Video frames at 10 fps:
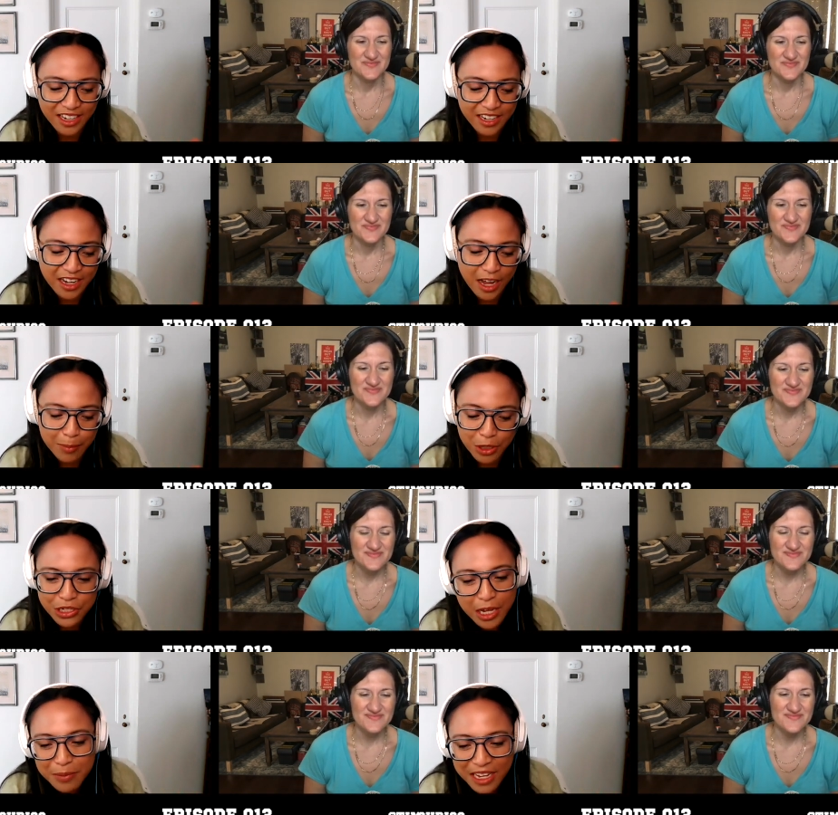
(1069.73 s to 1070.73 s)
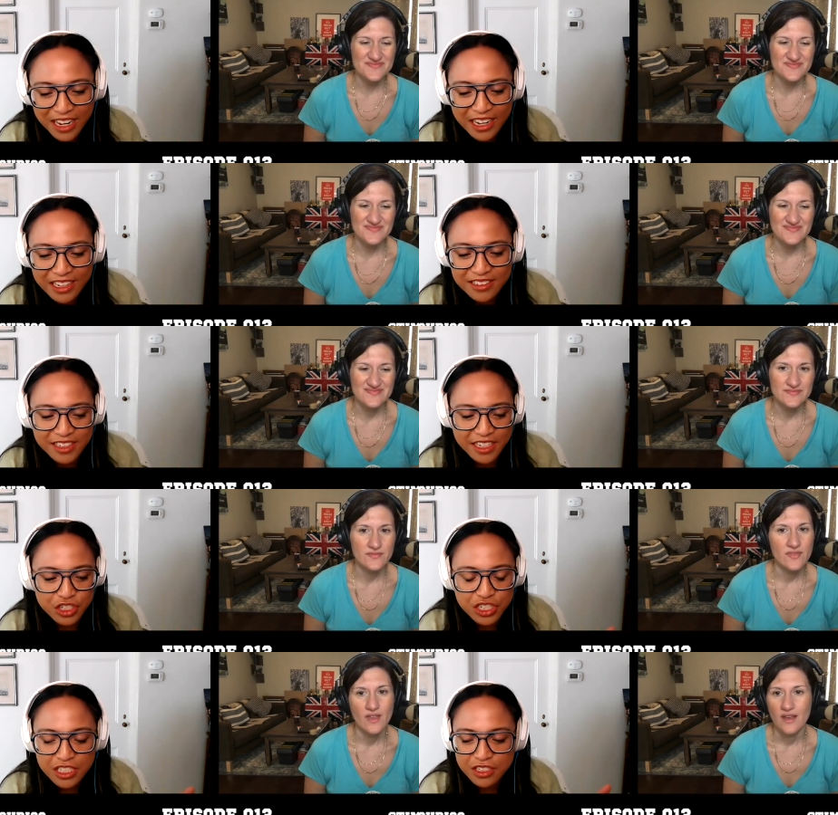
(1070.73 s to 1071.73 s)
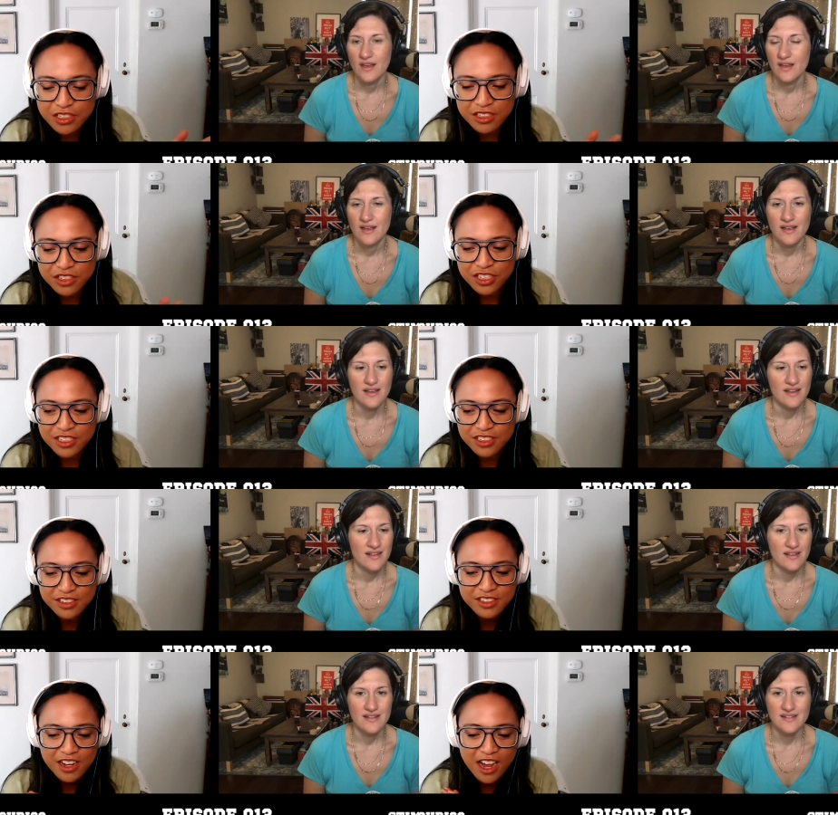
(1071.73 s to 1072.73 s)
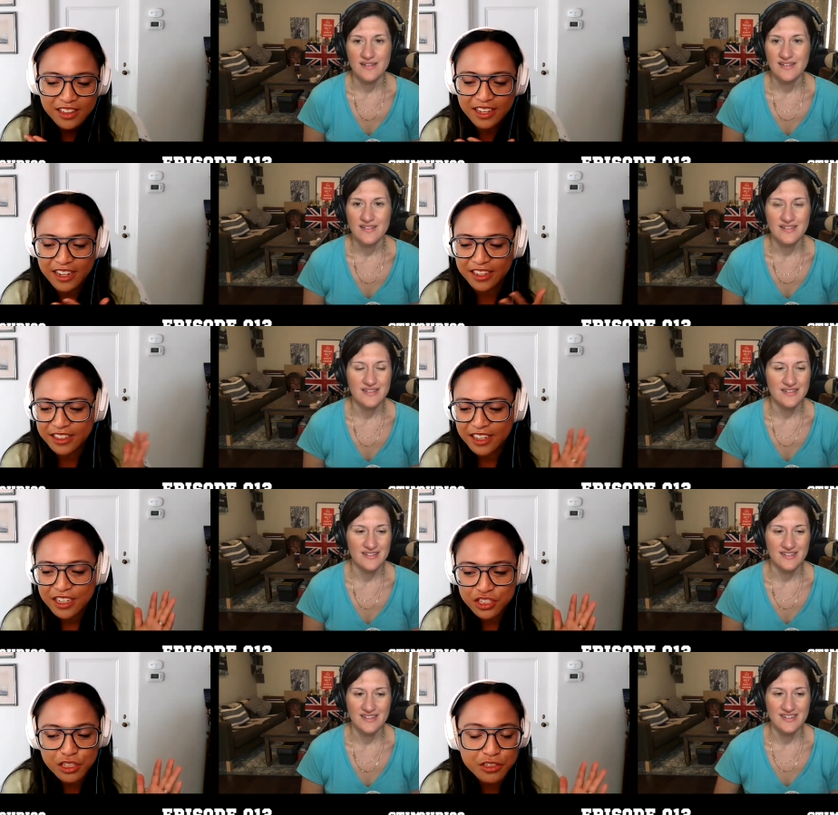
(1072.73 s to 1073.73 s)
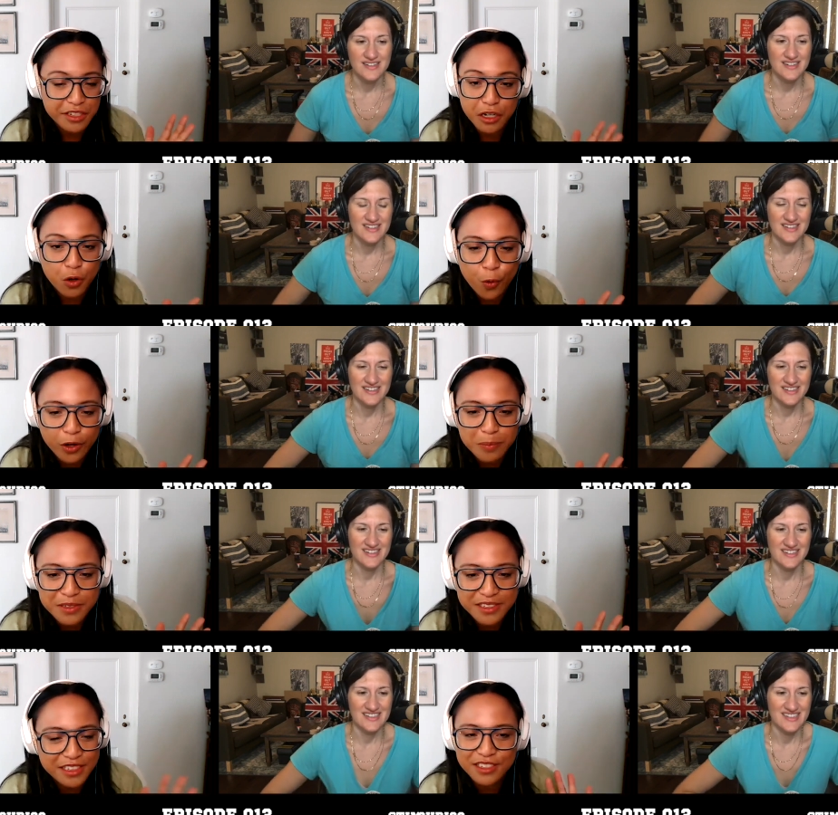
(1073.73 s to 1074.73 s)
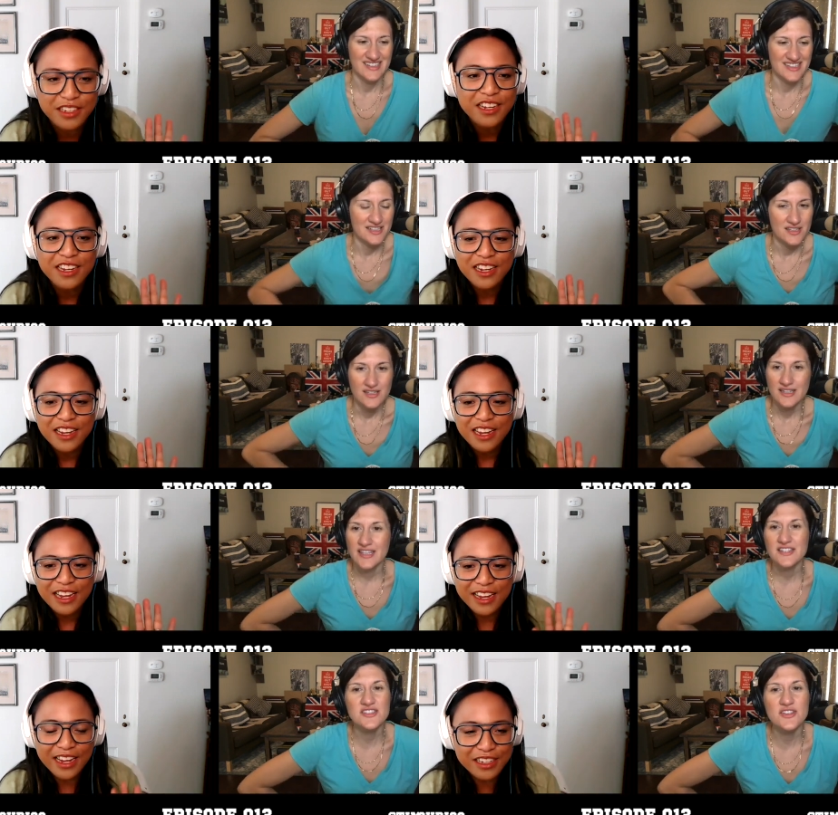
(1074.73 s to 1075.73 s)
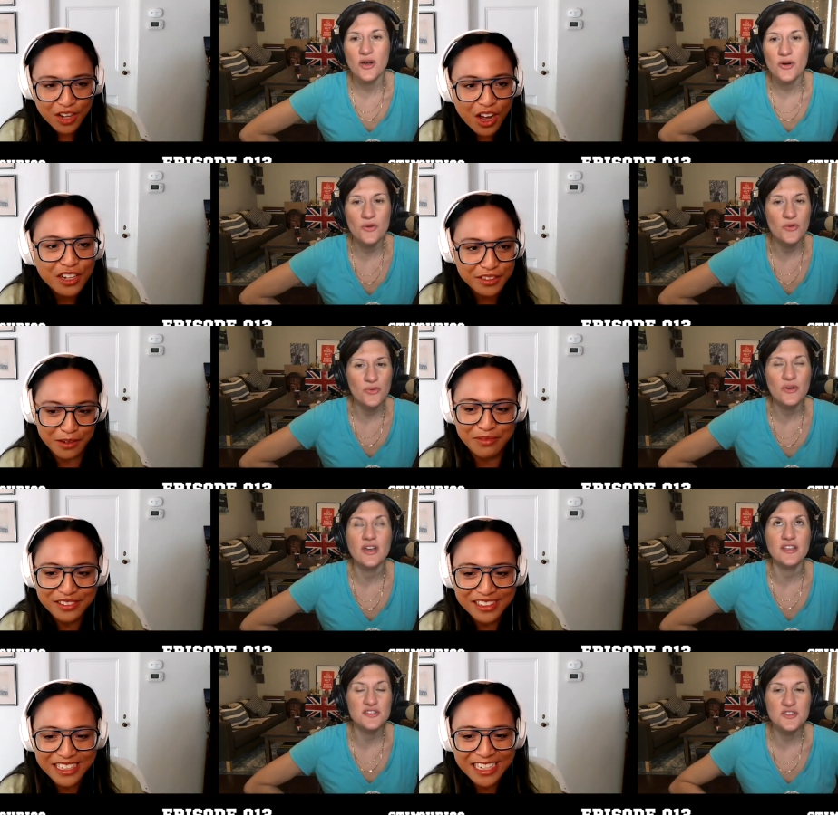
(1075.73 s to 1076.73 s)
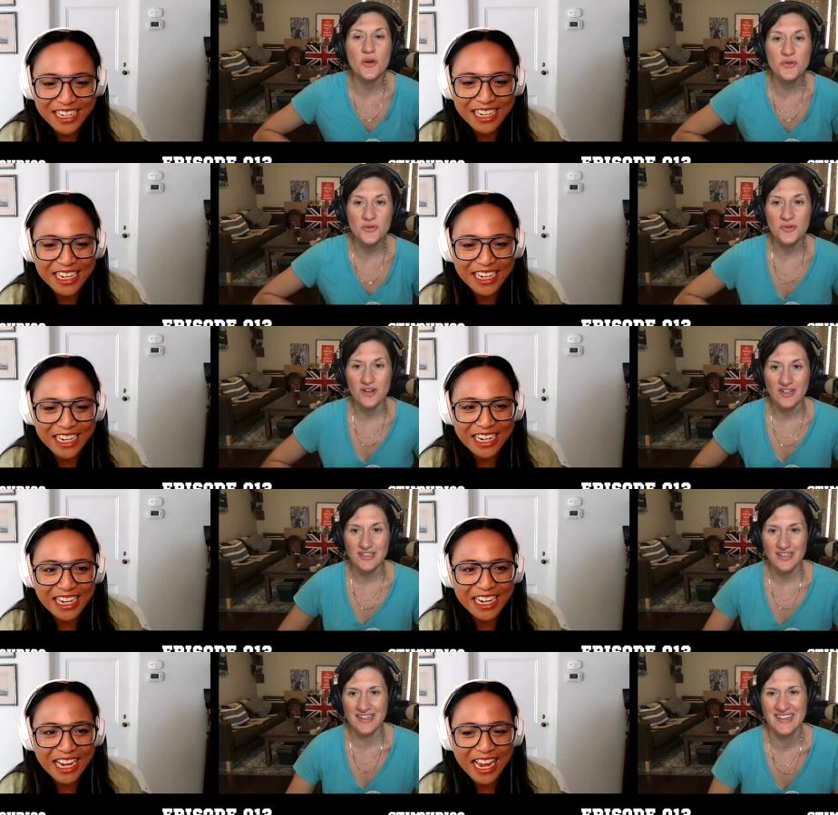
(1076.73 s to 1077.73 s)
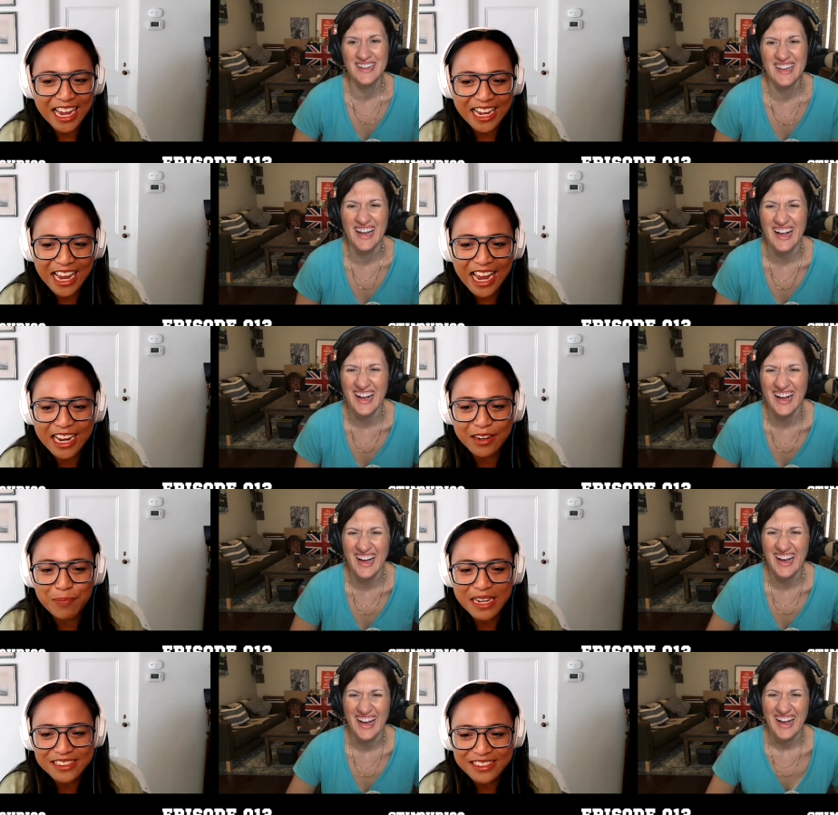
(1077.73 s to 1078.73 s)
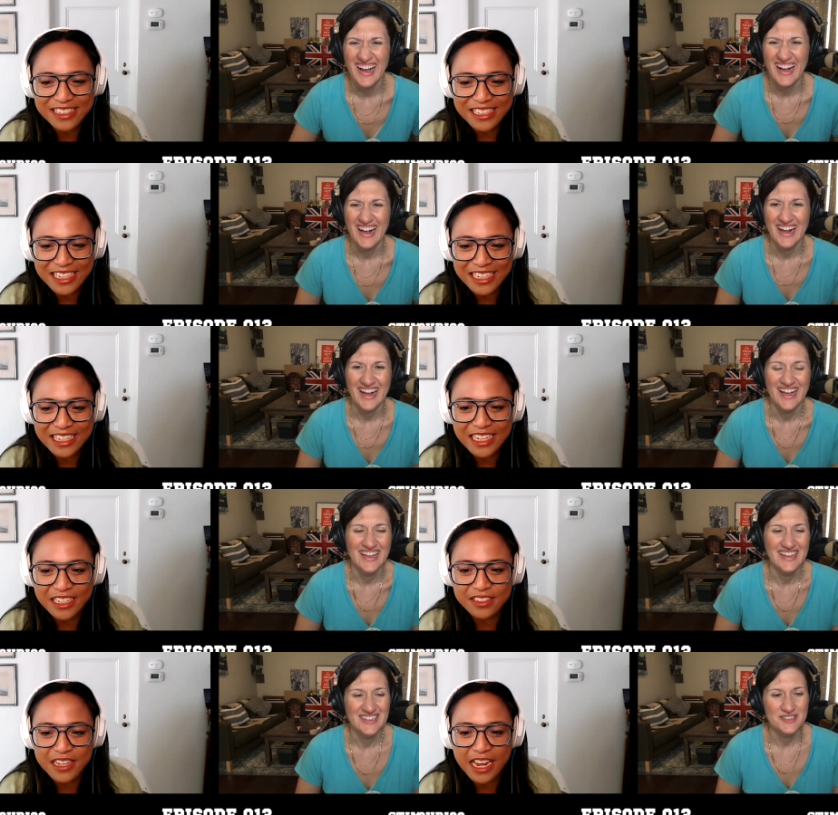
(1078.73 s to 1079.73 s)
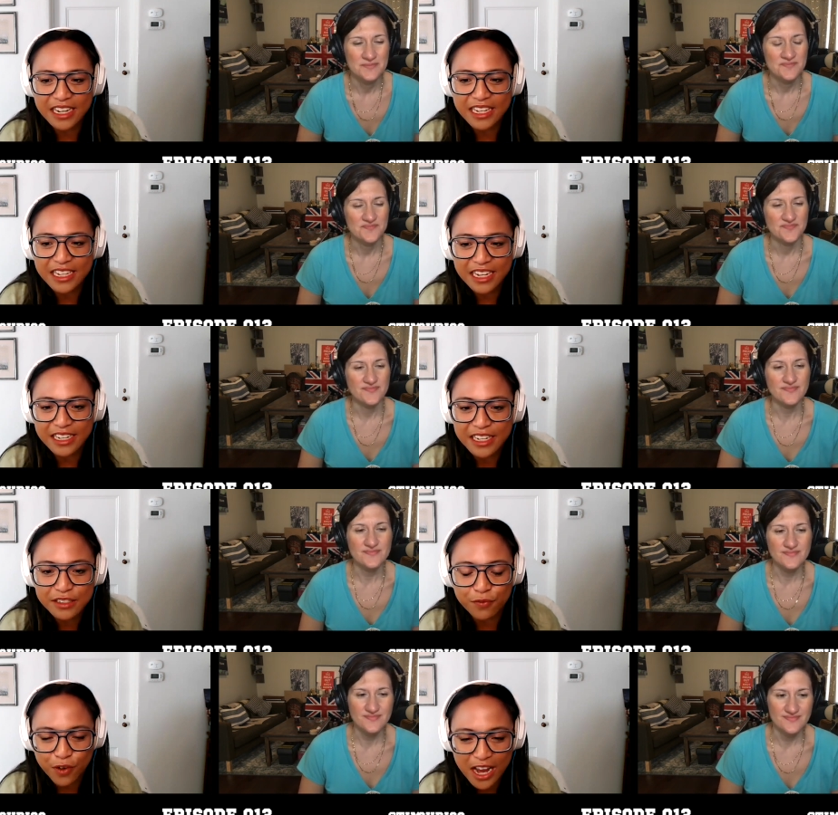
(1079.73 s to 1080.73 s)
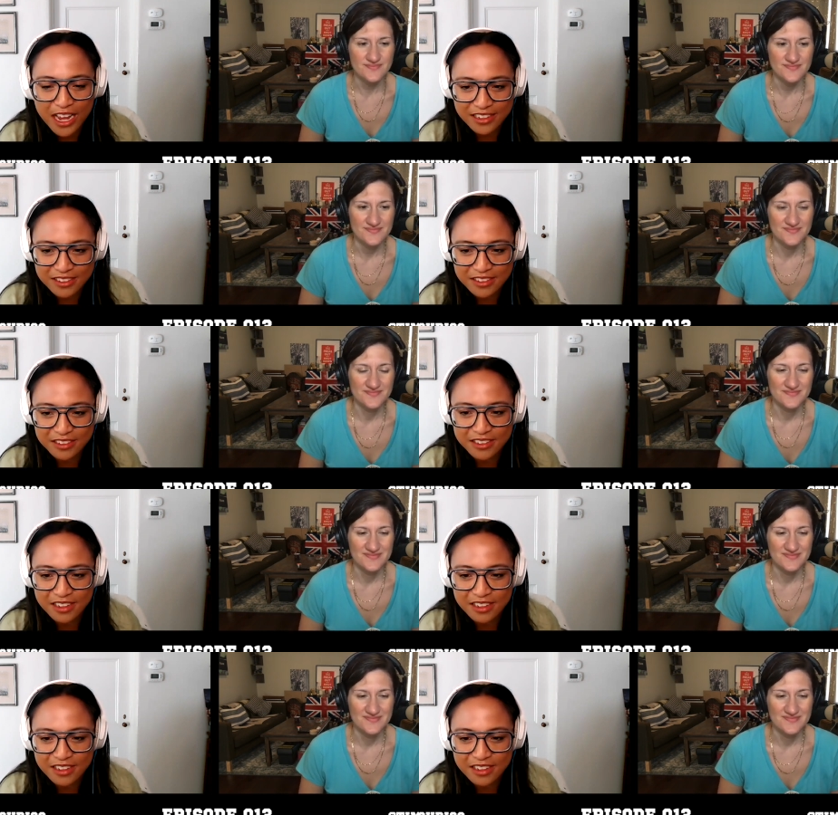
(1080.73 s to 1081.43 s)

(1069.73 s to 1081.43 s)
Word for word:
Speaker 1: like eyeball cupcakes like she's she's got like she looks like a corpse it's
Speaker 2: it's so it's awesome it's so cool
Speaker 1: and, and, basically it's that he and his friends